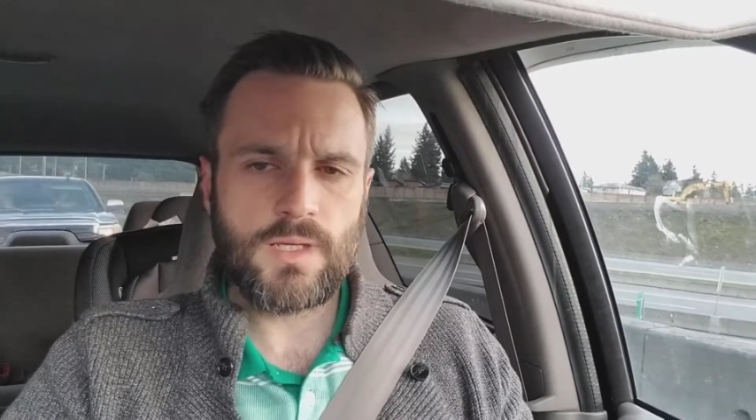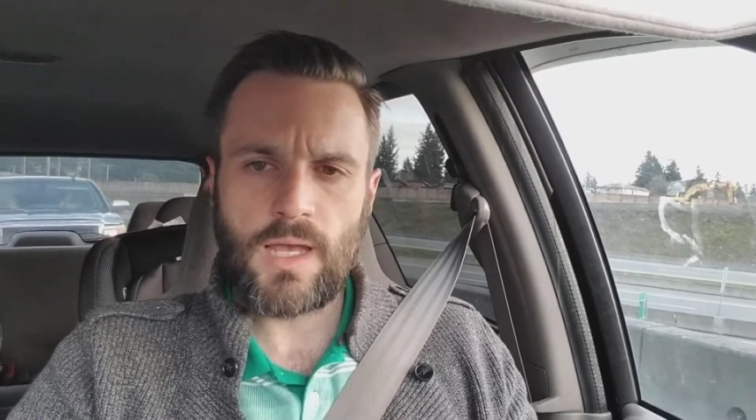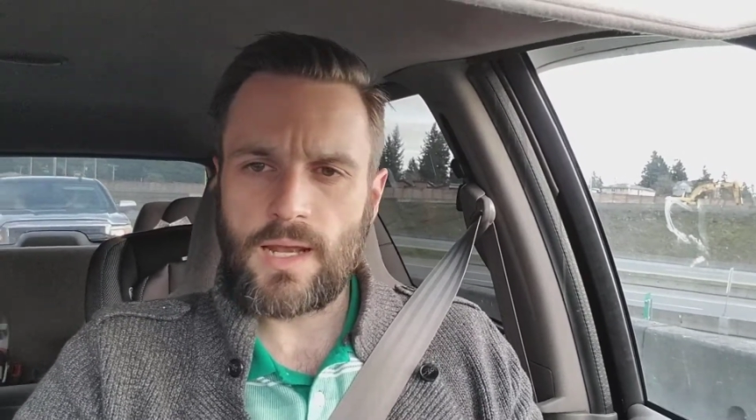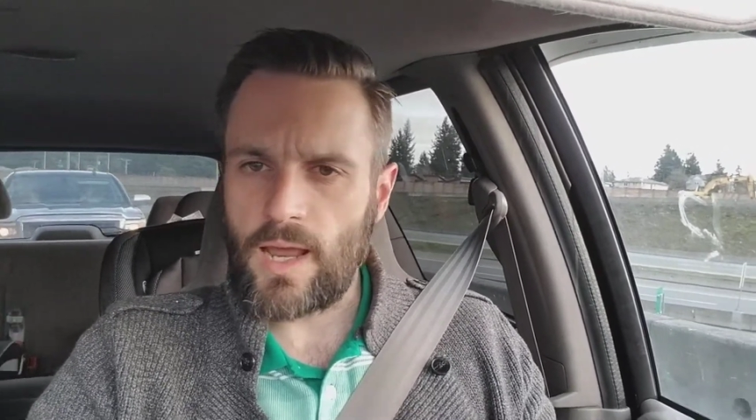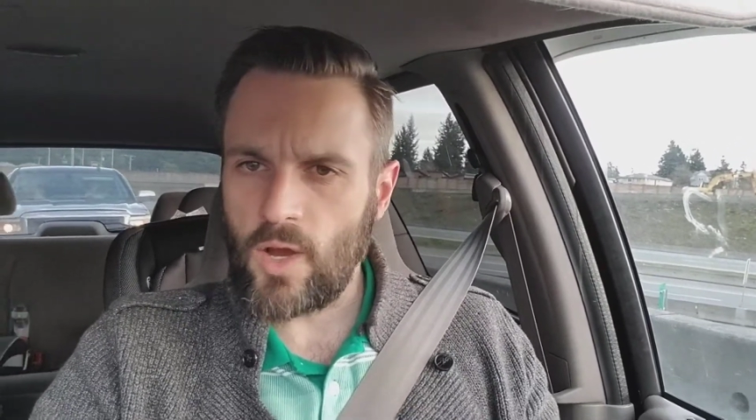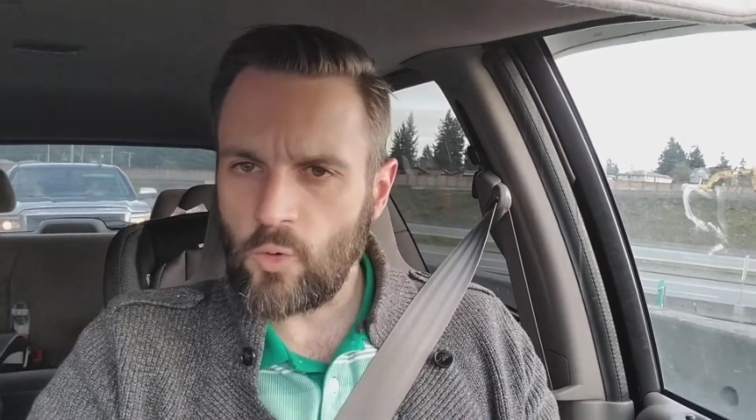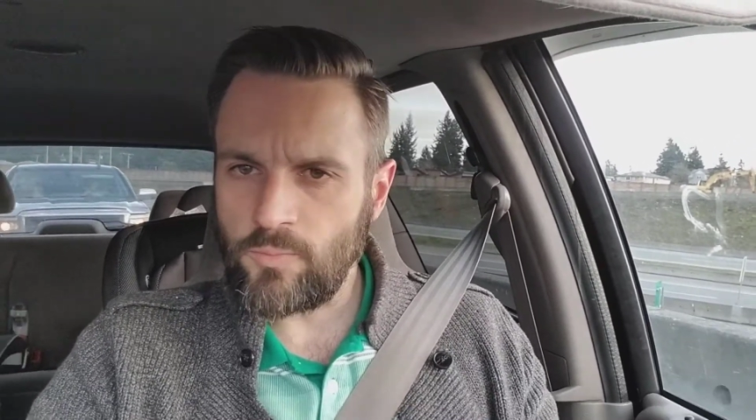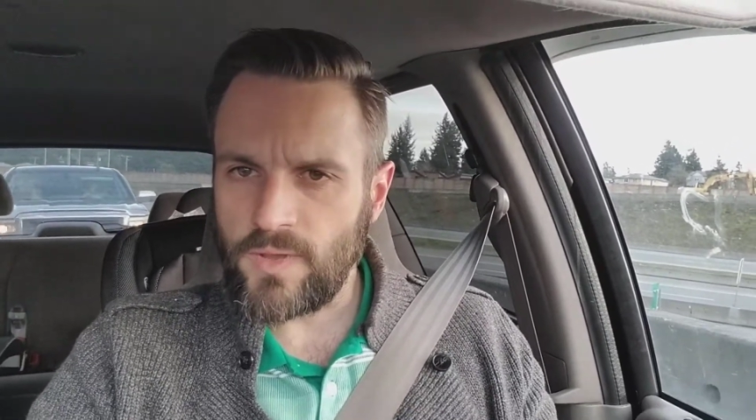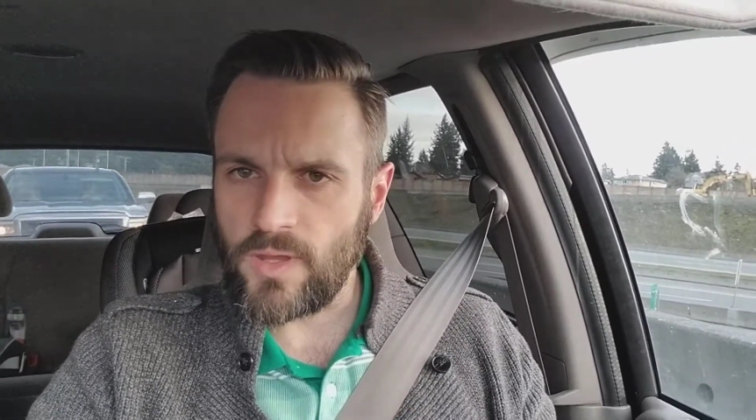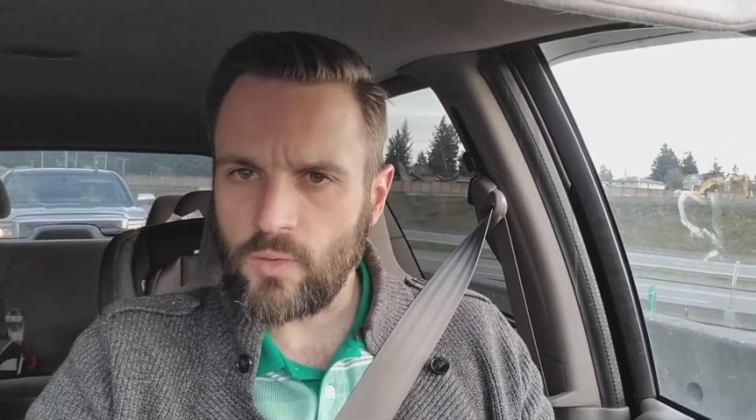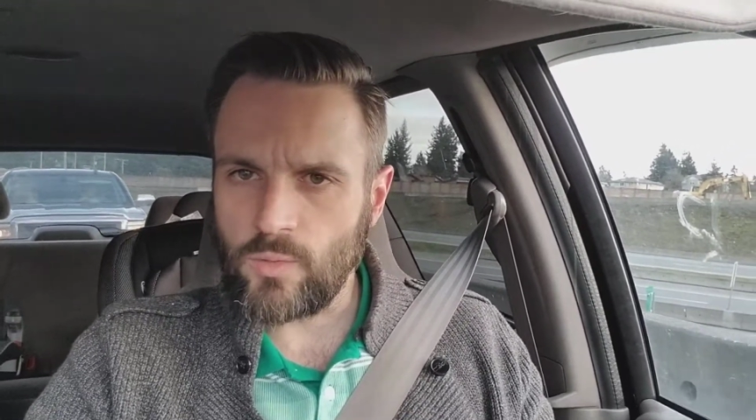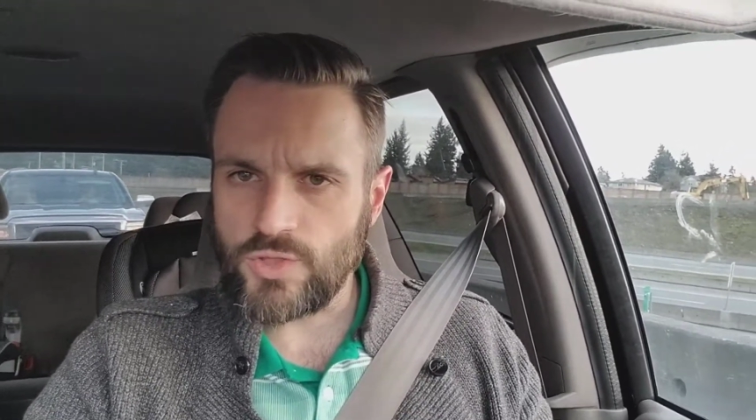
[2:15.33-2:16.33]
And I hope
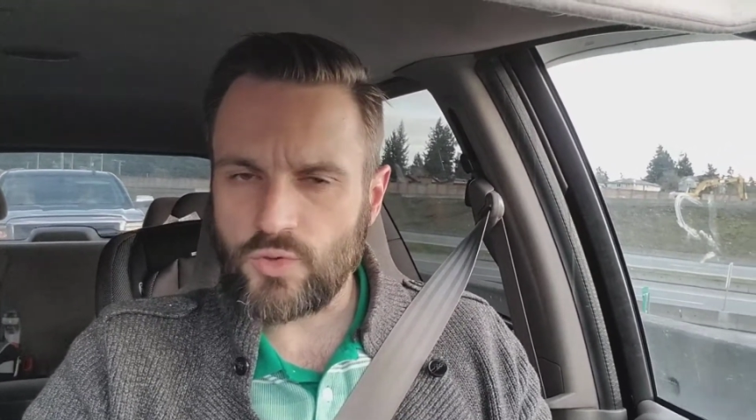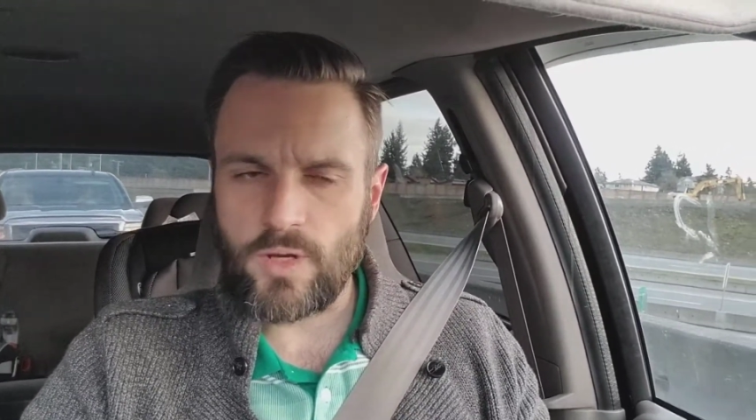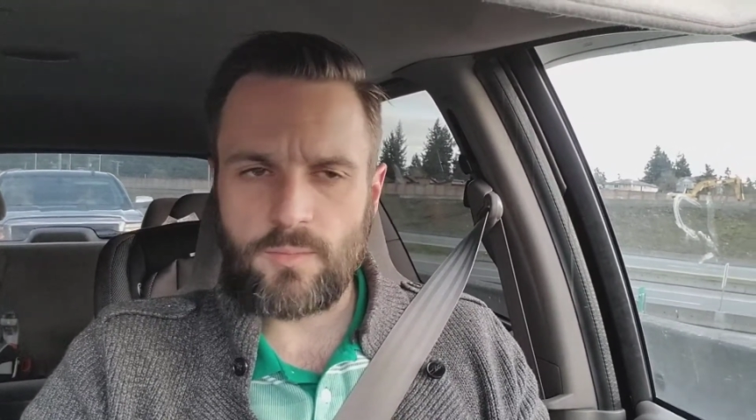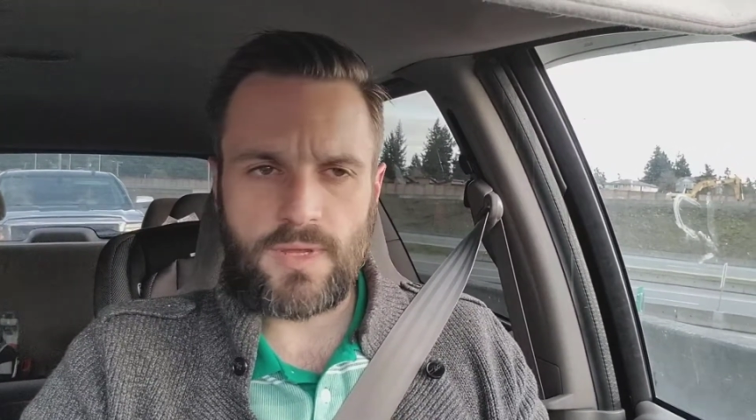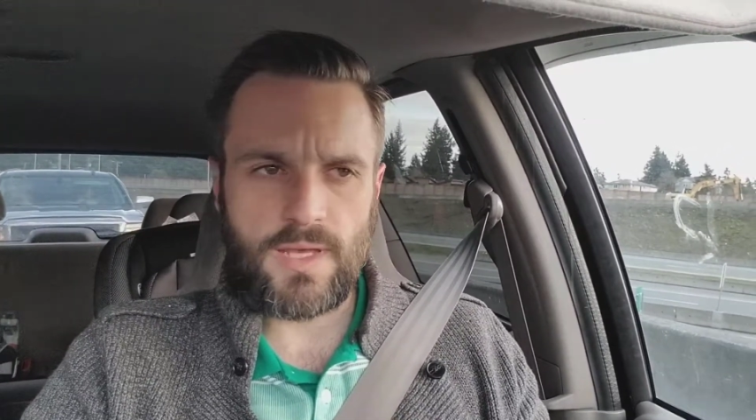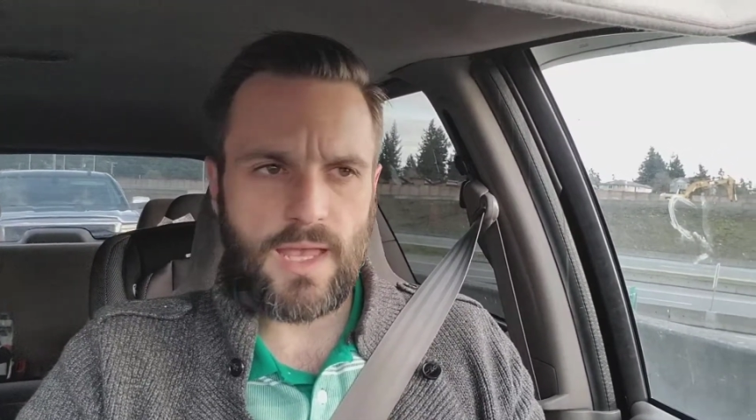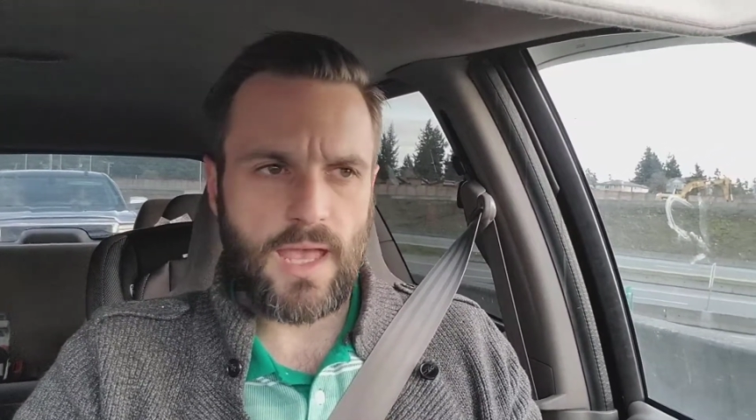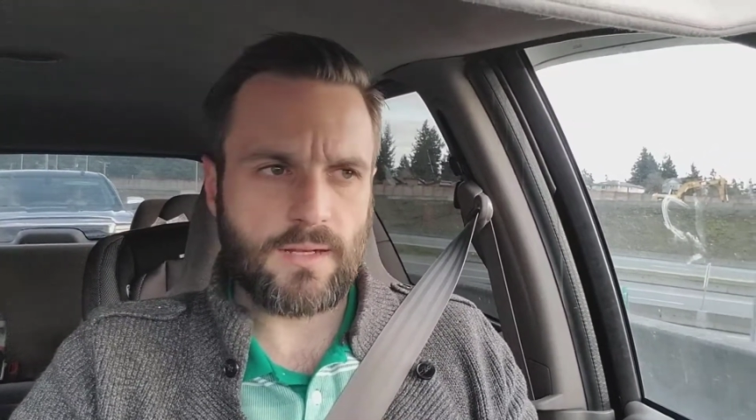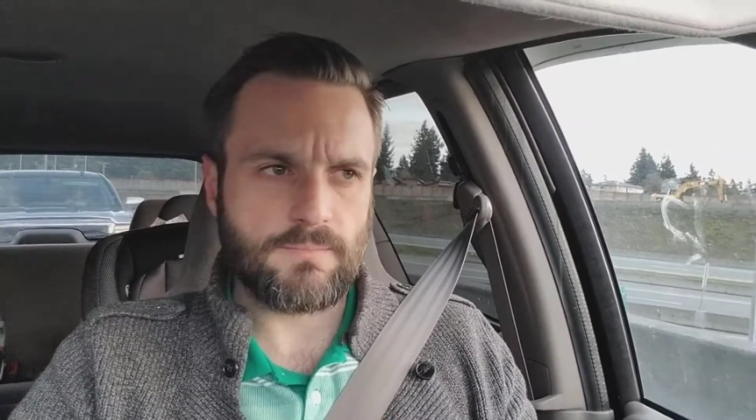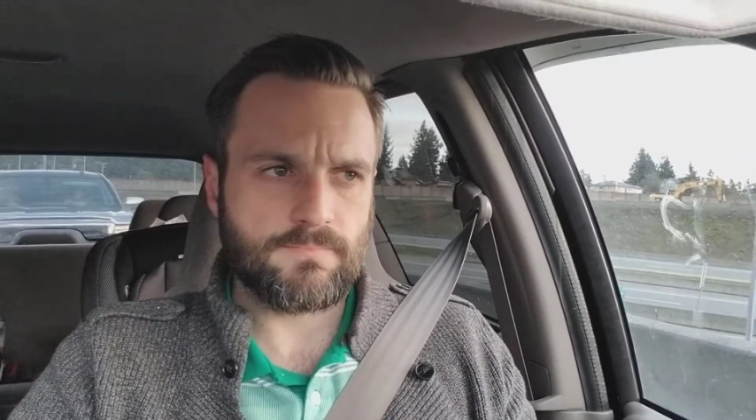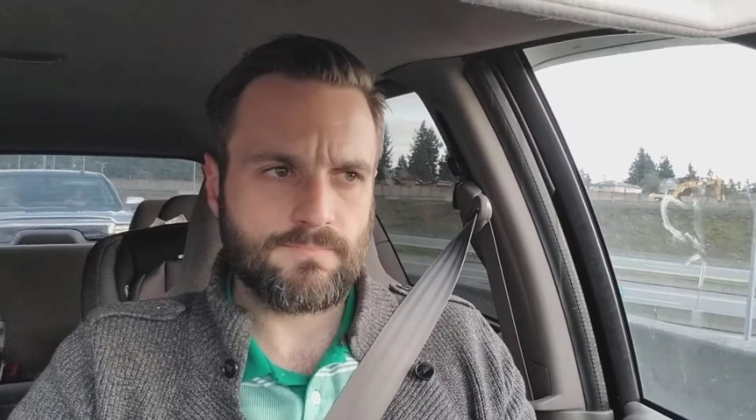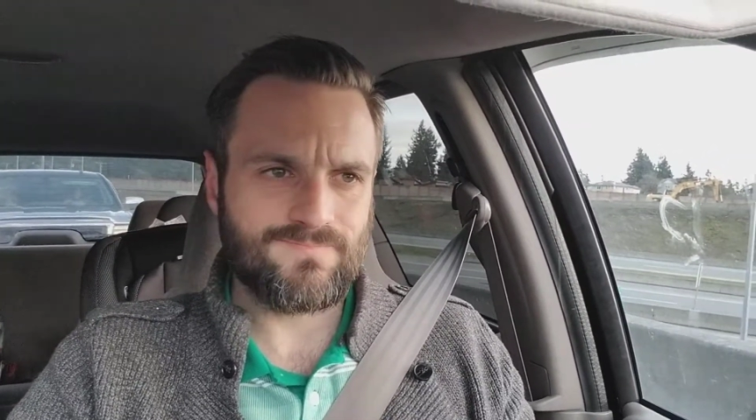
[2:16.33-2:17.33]
that you will join me again.